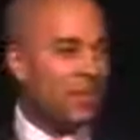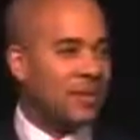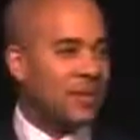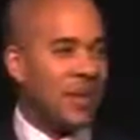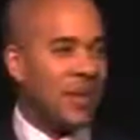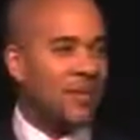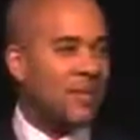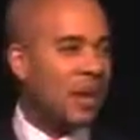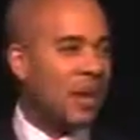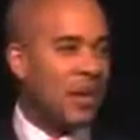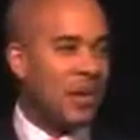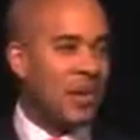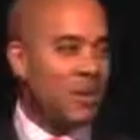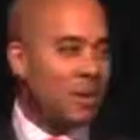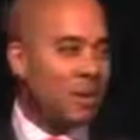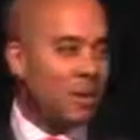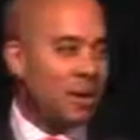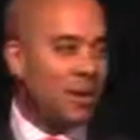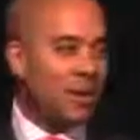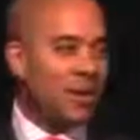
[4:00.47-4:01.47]
the same way
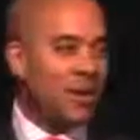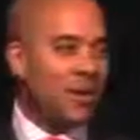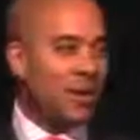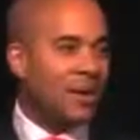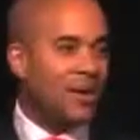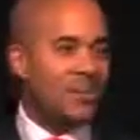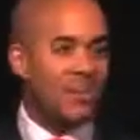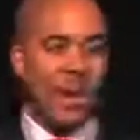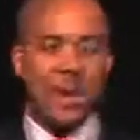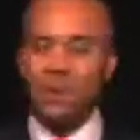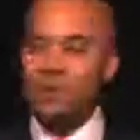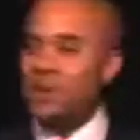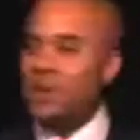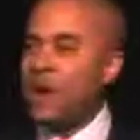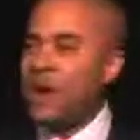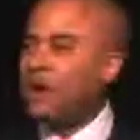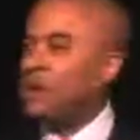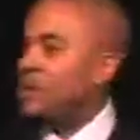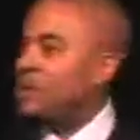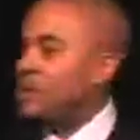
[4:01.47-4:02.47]
you are. As a matter of
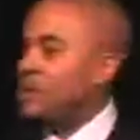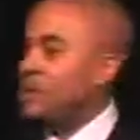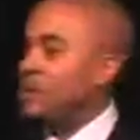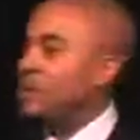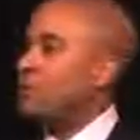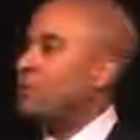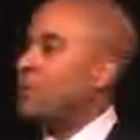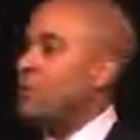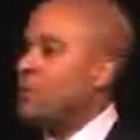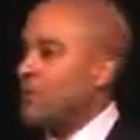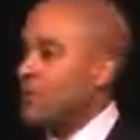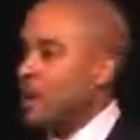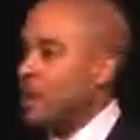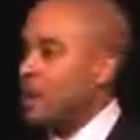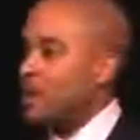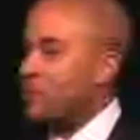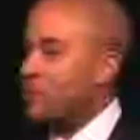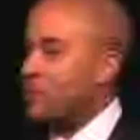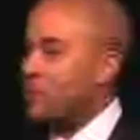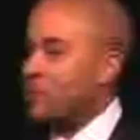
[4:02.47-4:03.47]
fact, a dear friend of
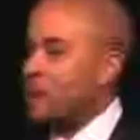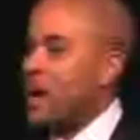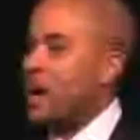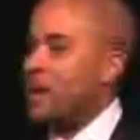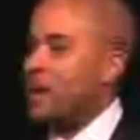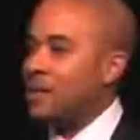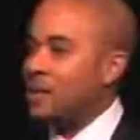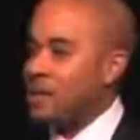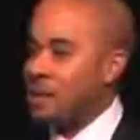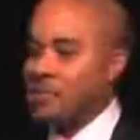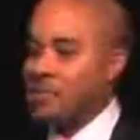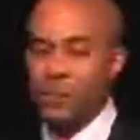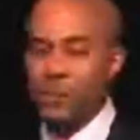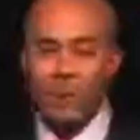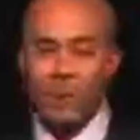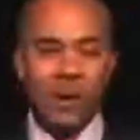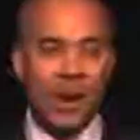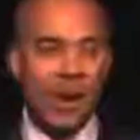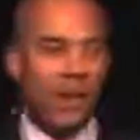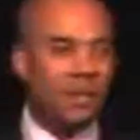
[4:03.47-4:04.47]
mine from college, after
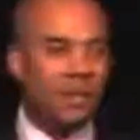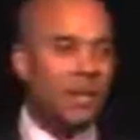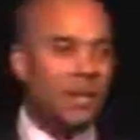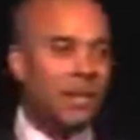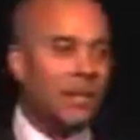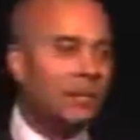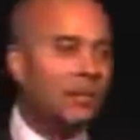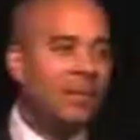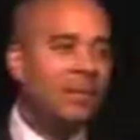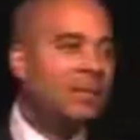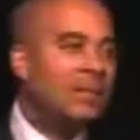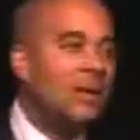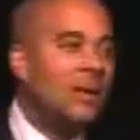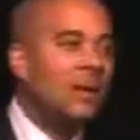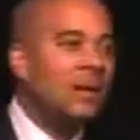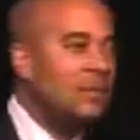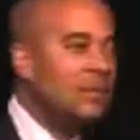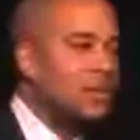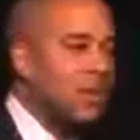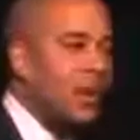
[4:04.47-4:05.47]
we graduated, it didn't
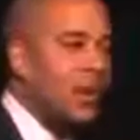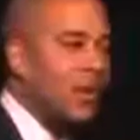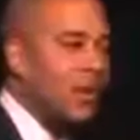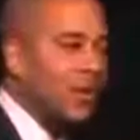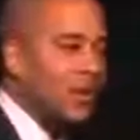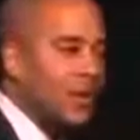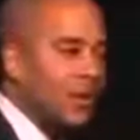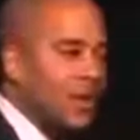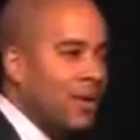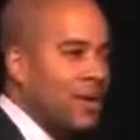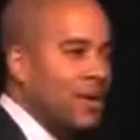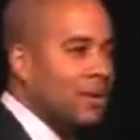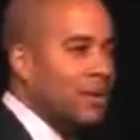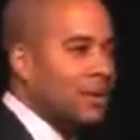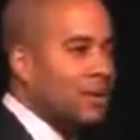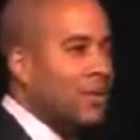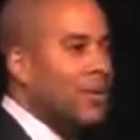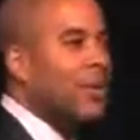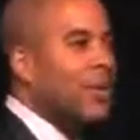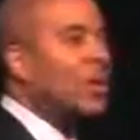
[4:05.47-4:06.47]
take us long
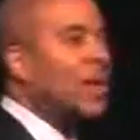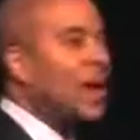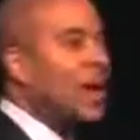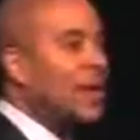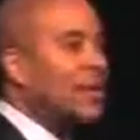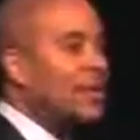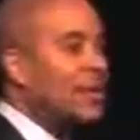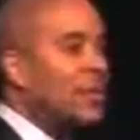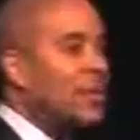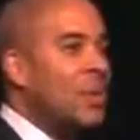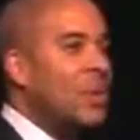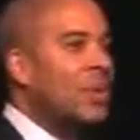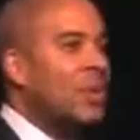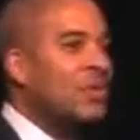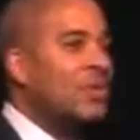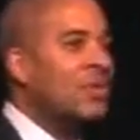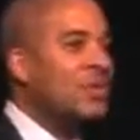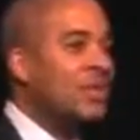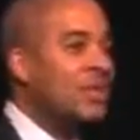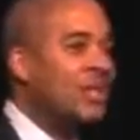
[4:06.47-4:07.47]
to realize that we
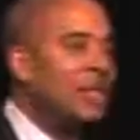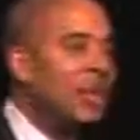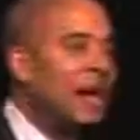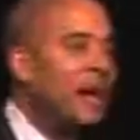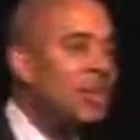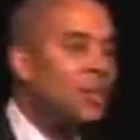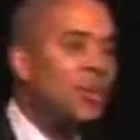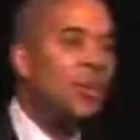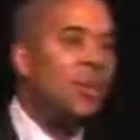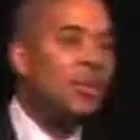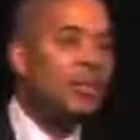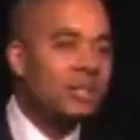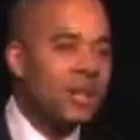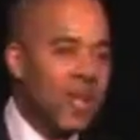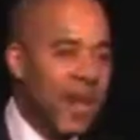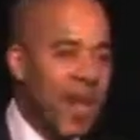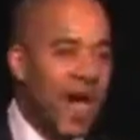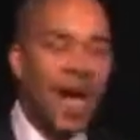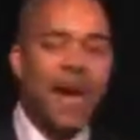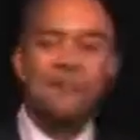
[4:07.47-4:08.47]
just did not want to
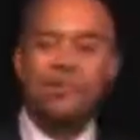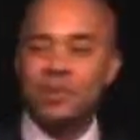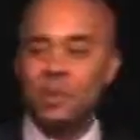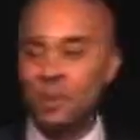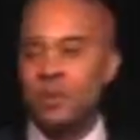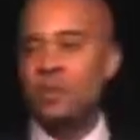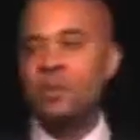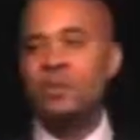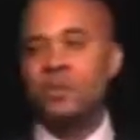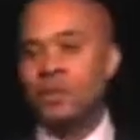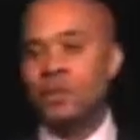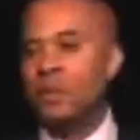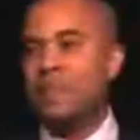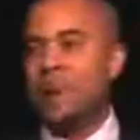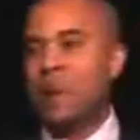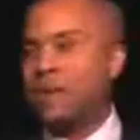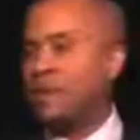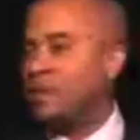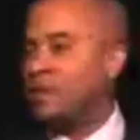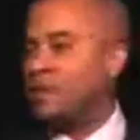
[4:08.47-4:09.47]
have to work for
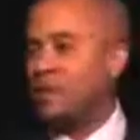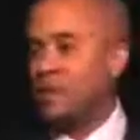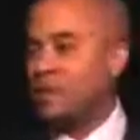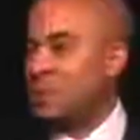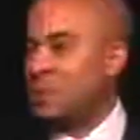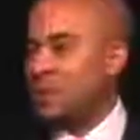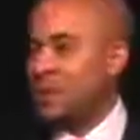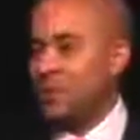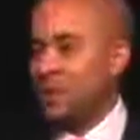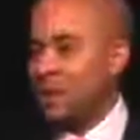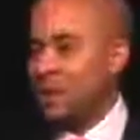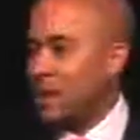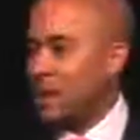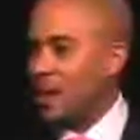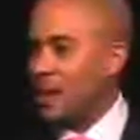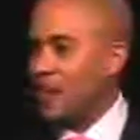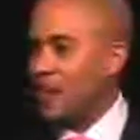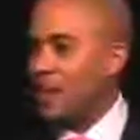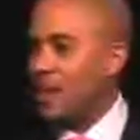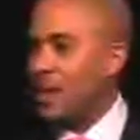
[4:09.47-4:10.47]
somebody else for the rest of our
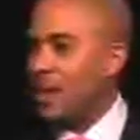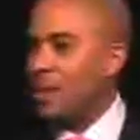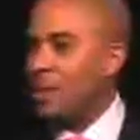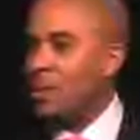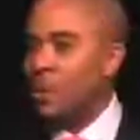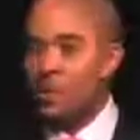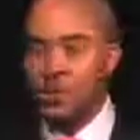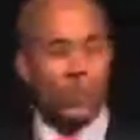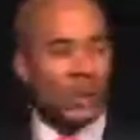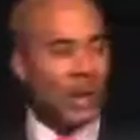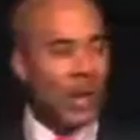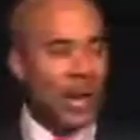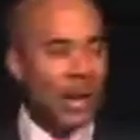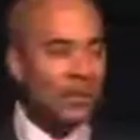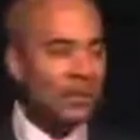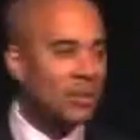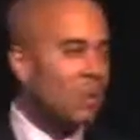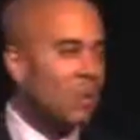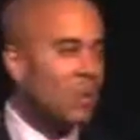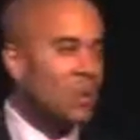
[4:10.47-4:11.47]
lives. Once we got
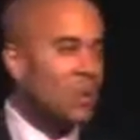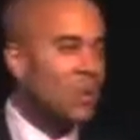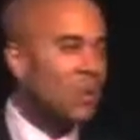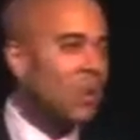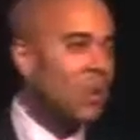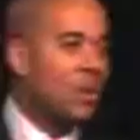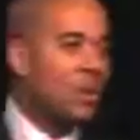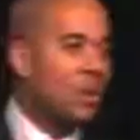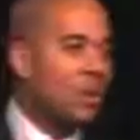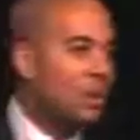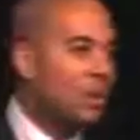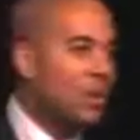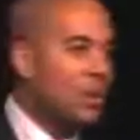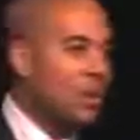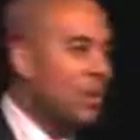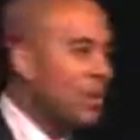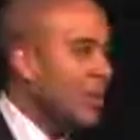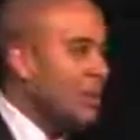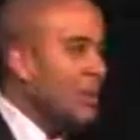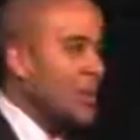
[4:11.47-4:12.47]
into the work world,
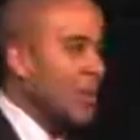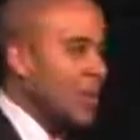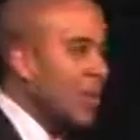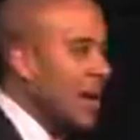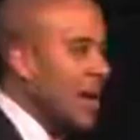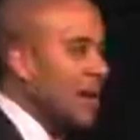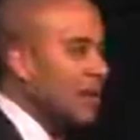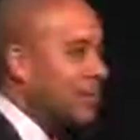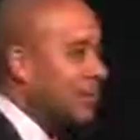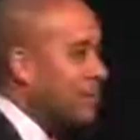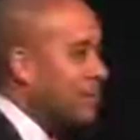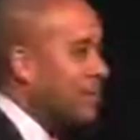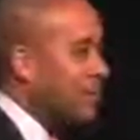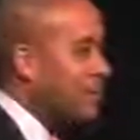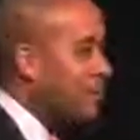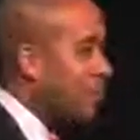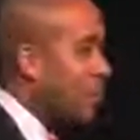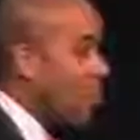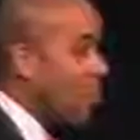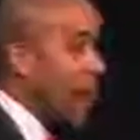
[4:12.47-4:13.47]
we realized
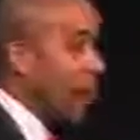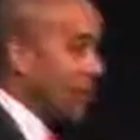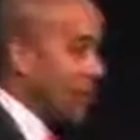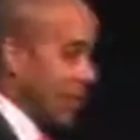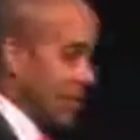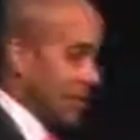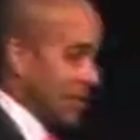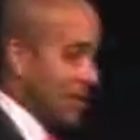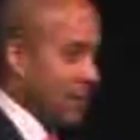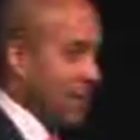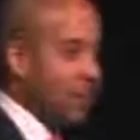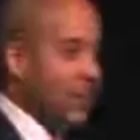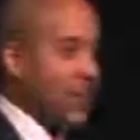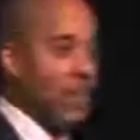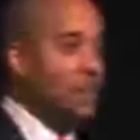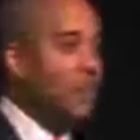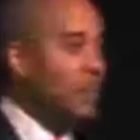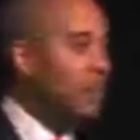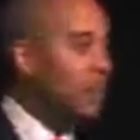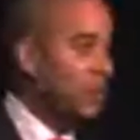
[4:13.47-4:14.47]
quickly
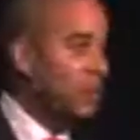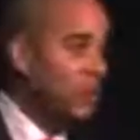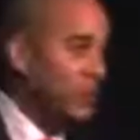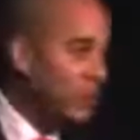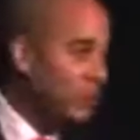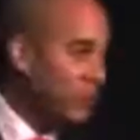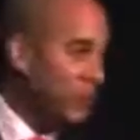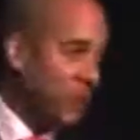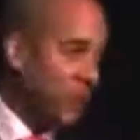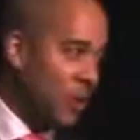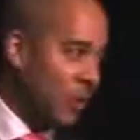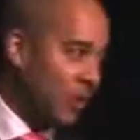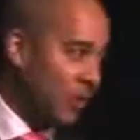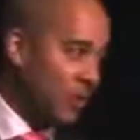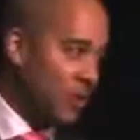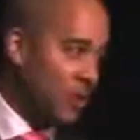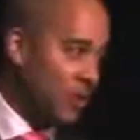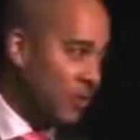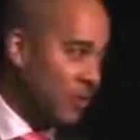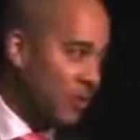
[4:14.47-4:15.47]
we didn't want to do this for 40
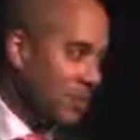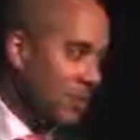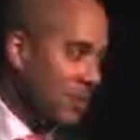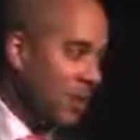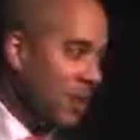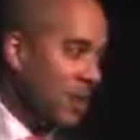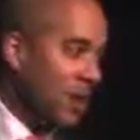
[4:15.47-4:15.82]
years.